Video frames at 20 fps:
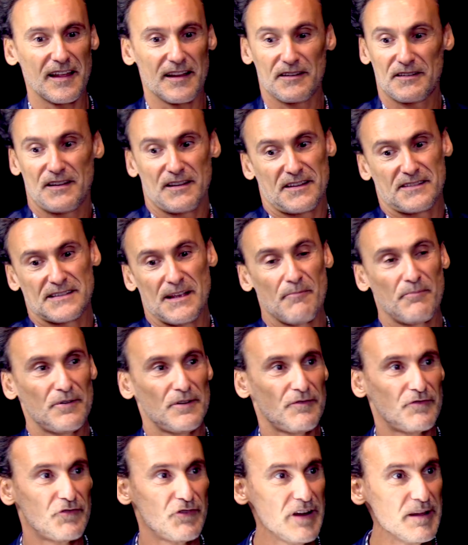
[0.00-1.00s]
like
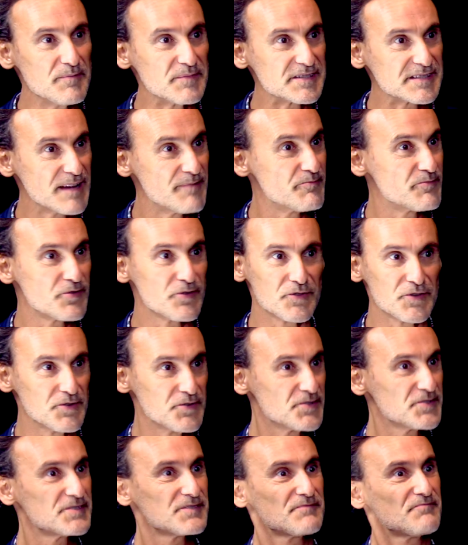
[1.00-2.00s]
example of dreams, can
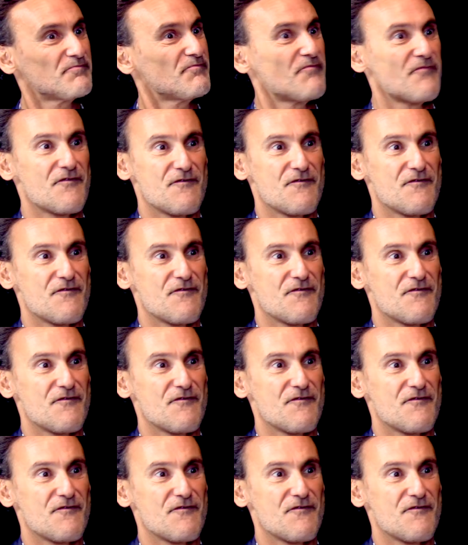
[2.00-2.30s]
produce